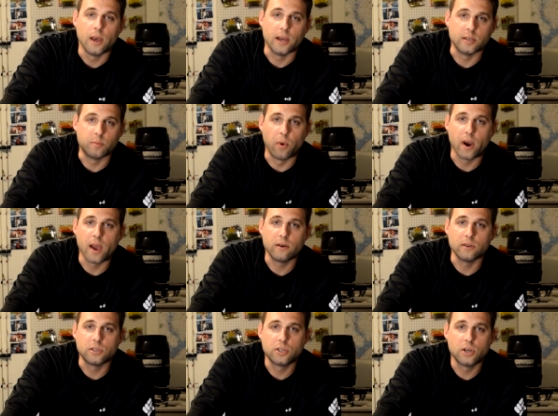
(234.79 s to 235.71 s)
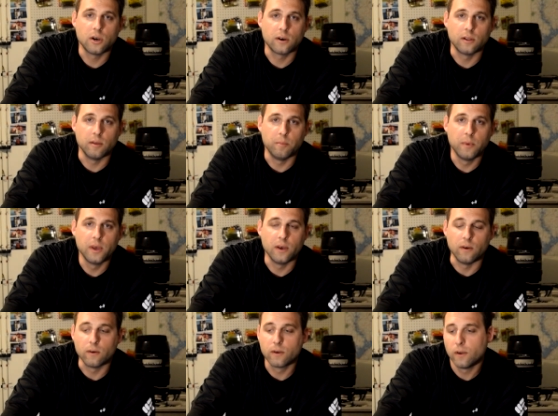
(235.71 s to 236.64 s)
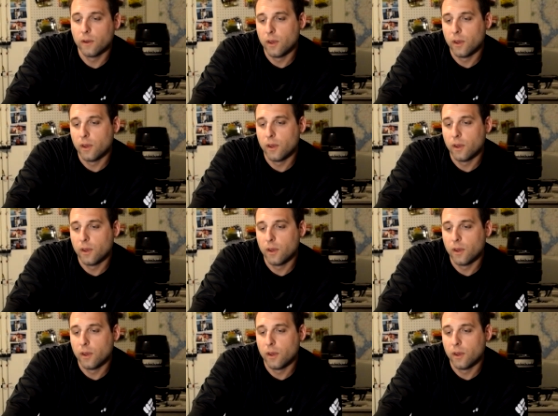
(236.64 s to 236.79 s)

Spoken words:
as brown as chocolate milk,